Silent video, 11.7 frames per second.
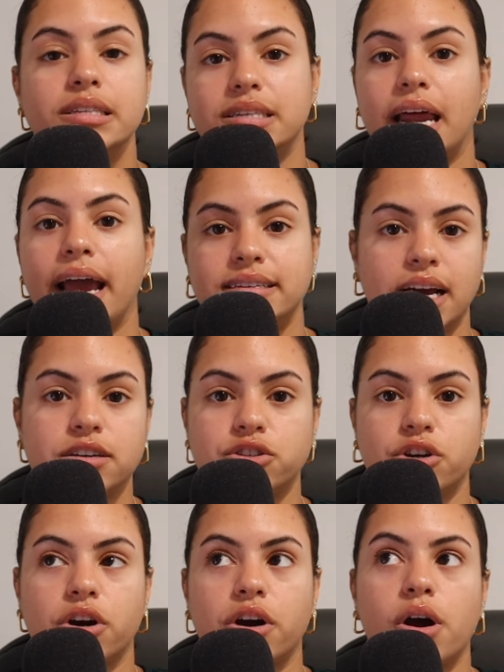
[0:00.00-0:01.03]
Today I
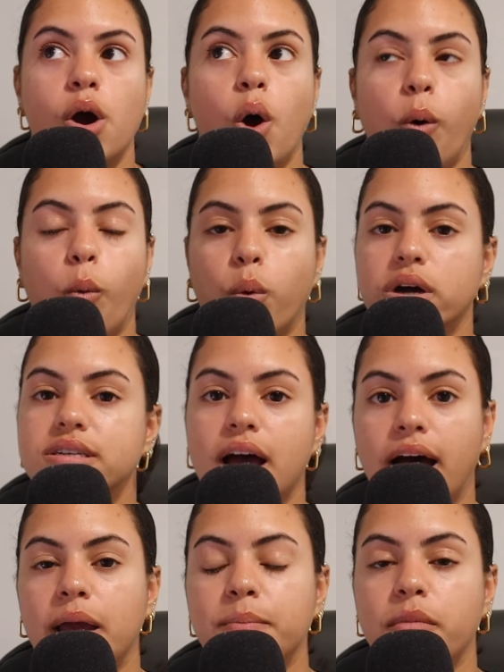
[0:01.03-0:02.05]
texted her, what
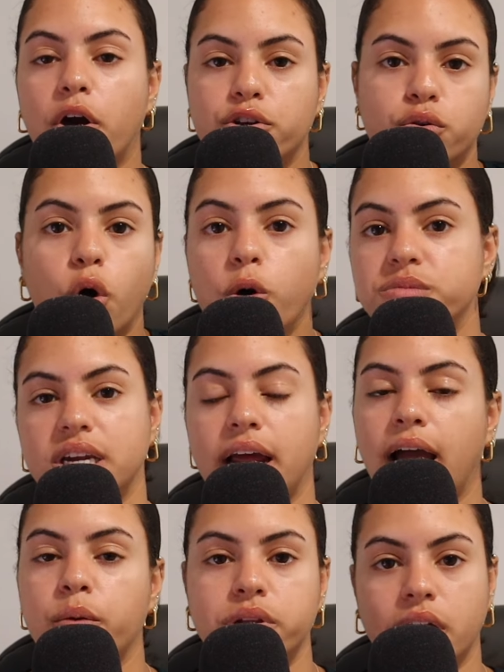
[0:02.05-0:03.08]
time are you home today?
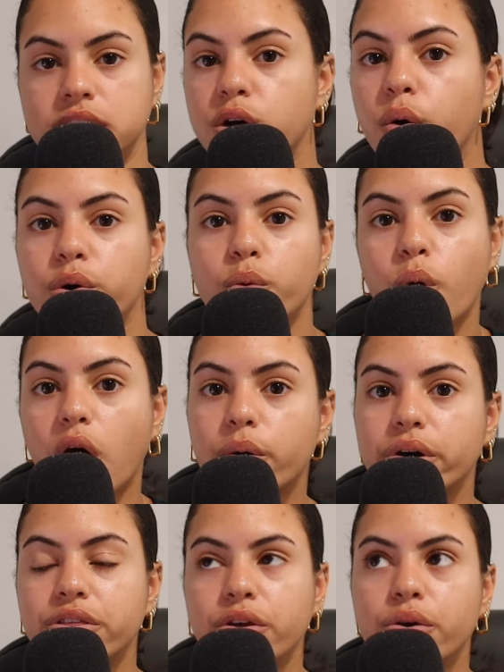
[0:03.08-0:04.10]
I would like to go on a
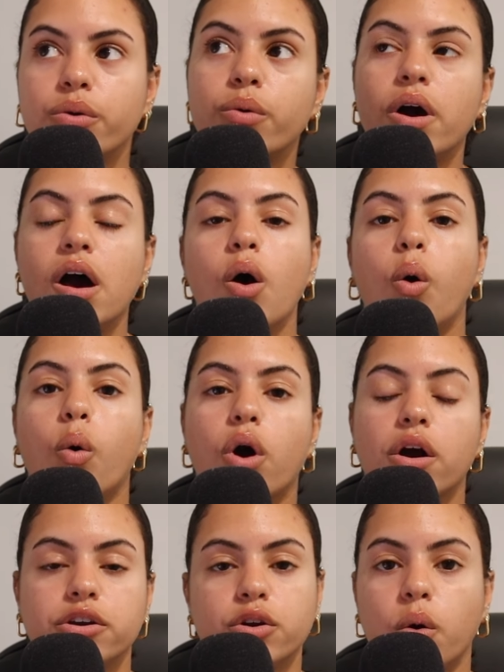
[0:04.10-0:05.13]
walk with you,
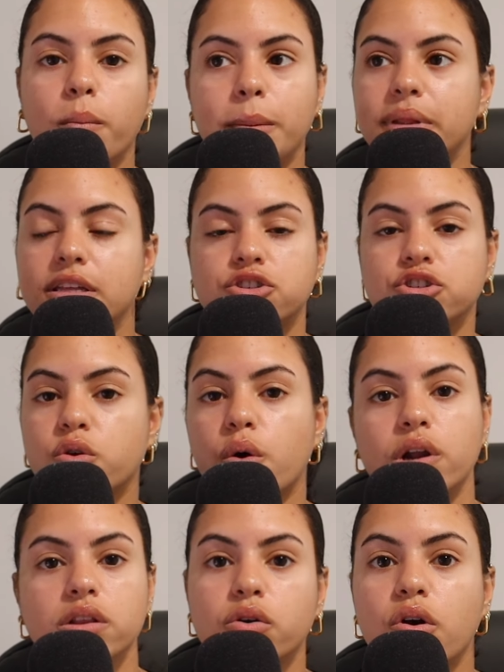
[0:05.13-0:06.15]
or, you know, maybe let's just go
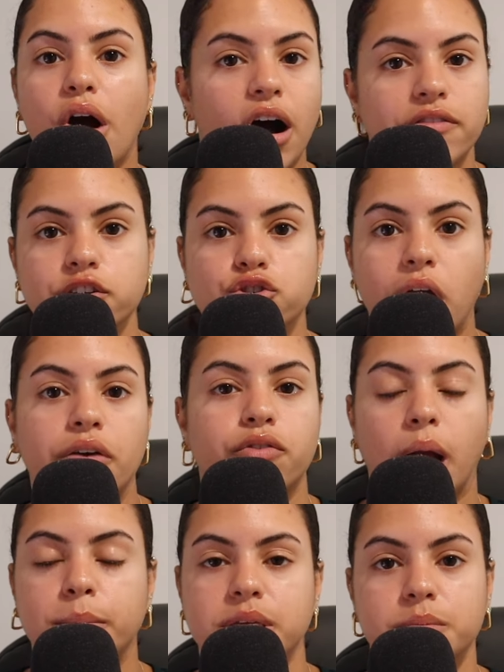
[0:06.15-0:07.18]
on a little coffee drive,
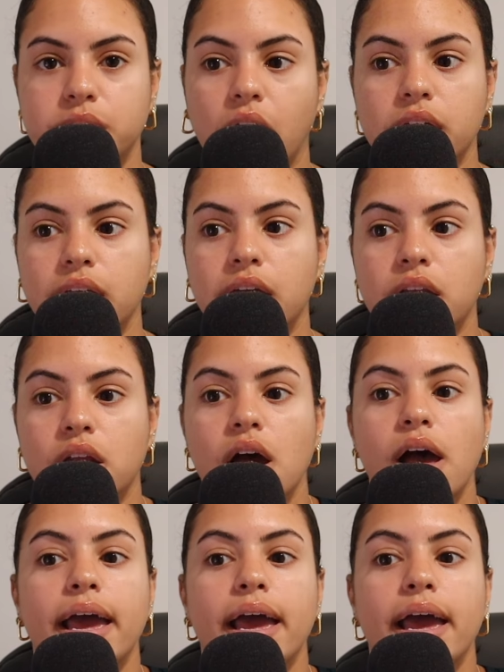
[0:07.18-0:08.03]
grab some Dunkin'.